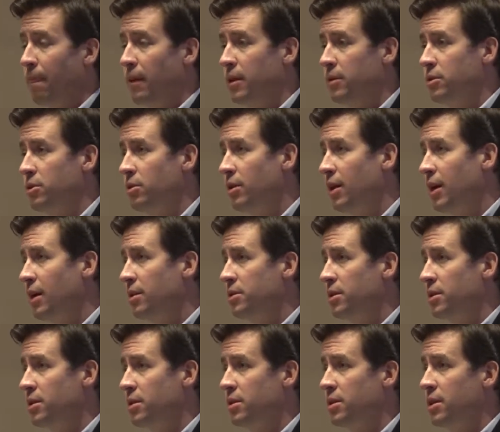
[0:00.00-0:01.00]
In
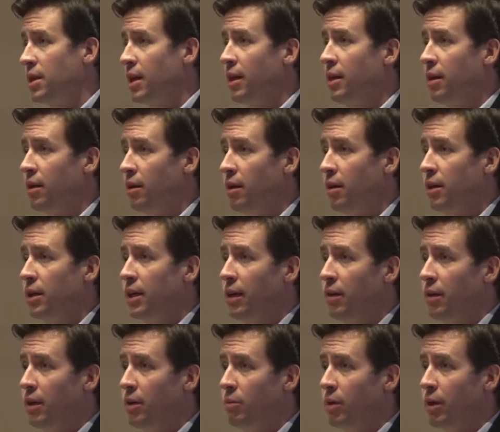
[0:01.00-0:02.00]
2010 in our
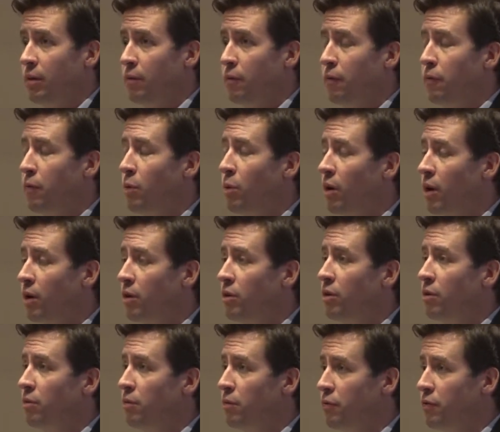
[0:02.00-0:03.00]
county, we had
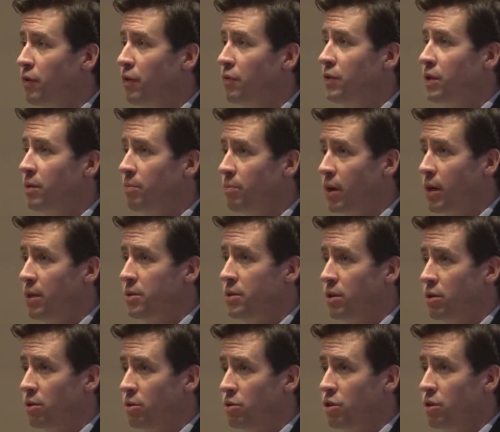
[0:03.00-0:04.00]
450
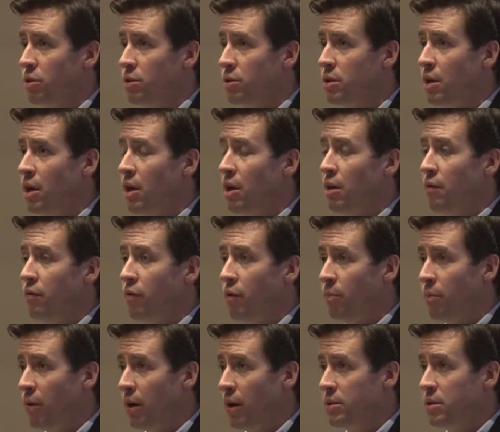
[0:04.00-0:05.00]
prosecutions for
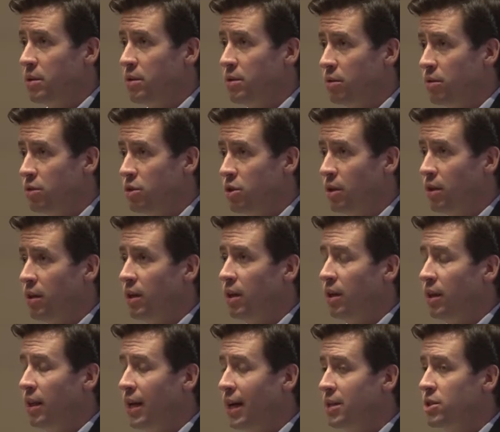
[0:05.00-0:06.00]
prostitution.
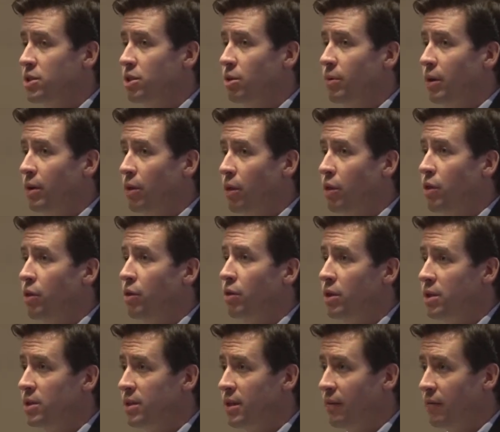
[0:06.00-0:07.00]
Last year, we had
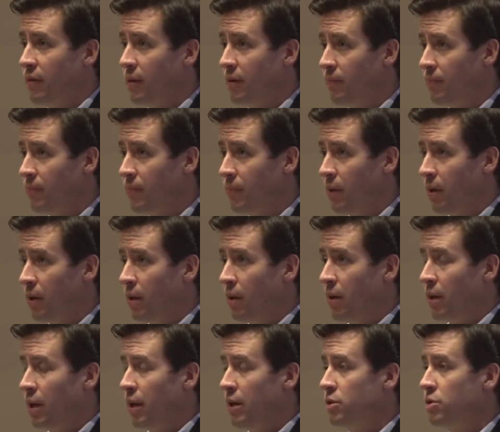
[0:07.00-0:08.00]
37.
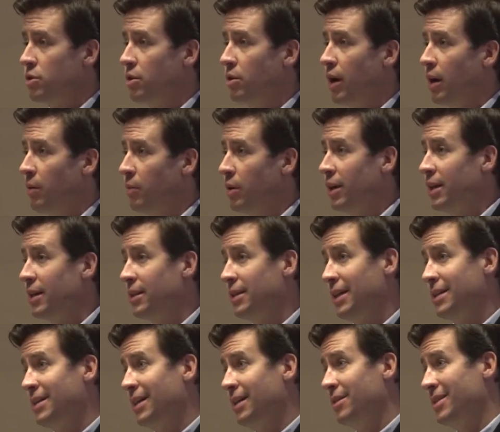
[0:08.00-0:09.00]
Okay, so I want to get
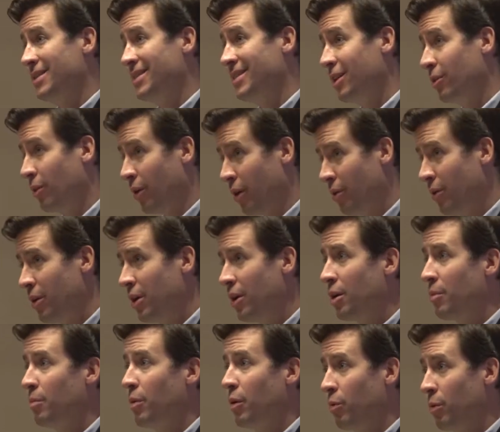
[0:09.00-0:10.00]
that down to 0,
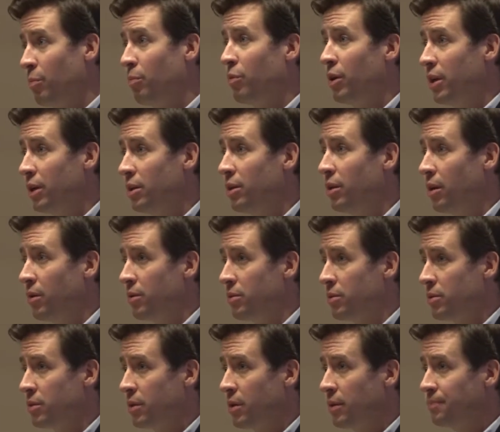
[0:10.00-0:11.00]
but we're pretty
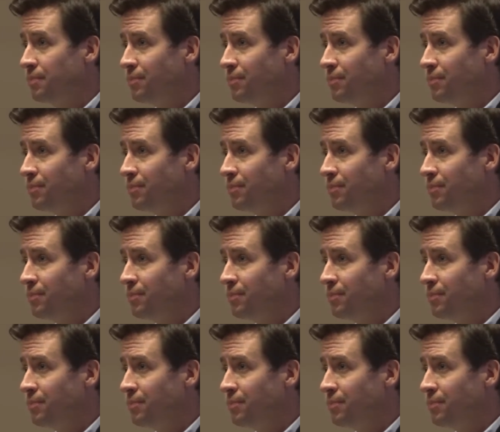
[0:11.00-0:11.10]
close.